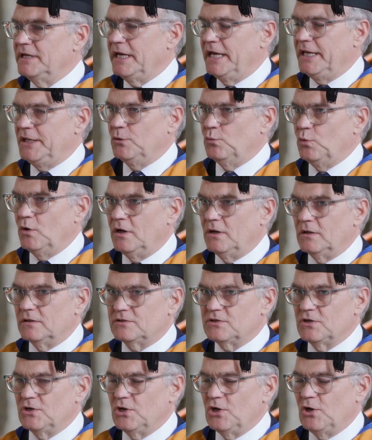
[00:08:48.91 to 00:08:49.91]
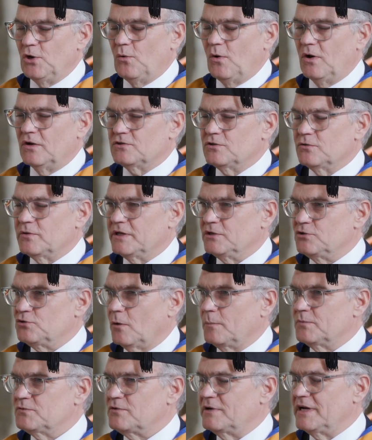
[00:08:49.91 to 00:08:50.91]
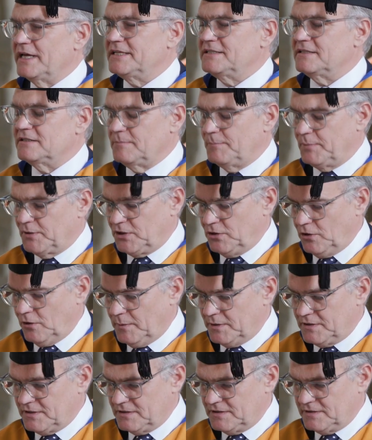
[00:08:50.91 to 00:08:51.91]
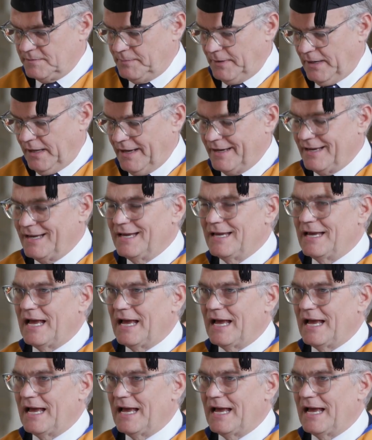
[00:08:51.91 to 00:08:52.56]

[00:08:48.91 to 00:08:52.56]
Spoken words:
in the world who are doing jobs related to procurement and supply,